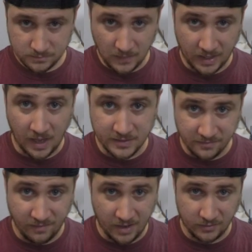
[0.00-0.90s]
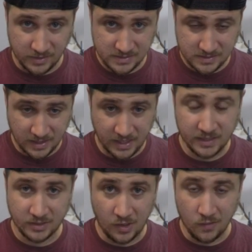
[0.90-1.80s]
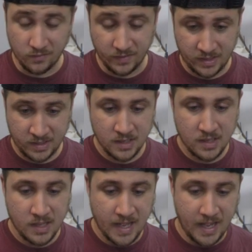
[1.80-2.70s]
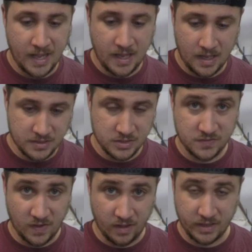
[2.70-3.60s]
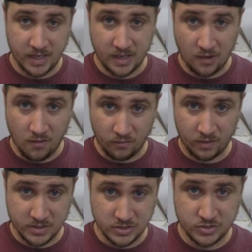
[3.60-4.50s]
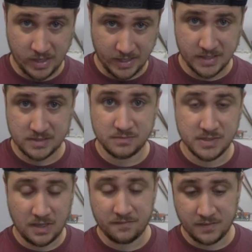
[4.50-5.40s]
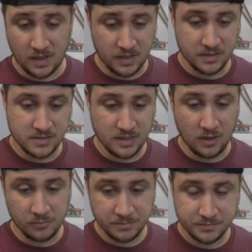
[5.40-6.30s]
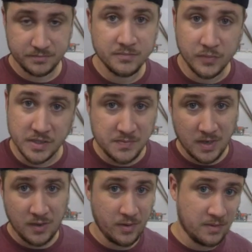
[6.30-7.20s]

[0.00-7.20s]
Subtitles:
I got the virus, I got the COVID, and just finally getting over it, just trying to get some stuff done, so please bear with